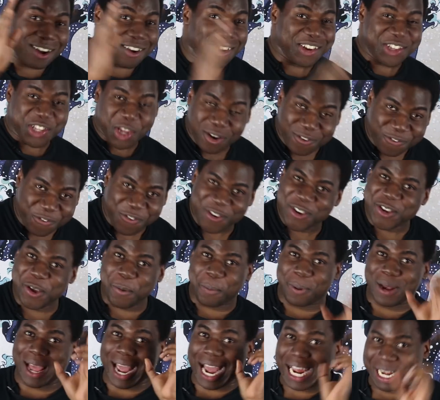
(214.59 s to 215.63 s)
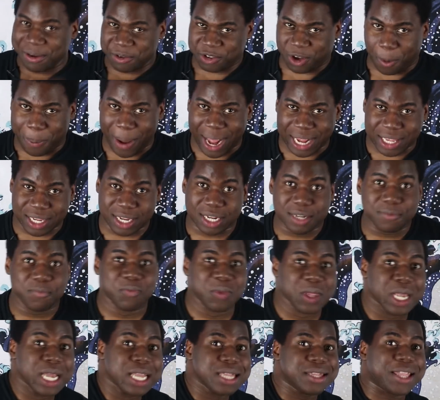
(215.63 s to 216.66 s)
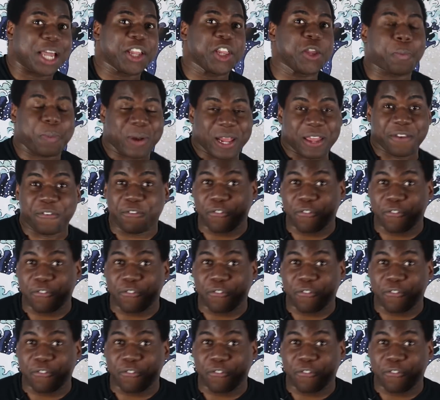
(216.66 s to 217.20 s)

On turn 3, you play Animal Companion, then you play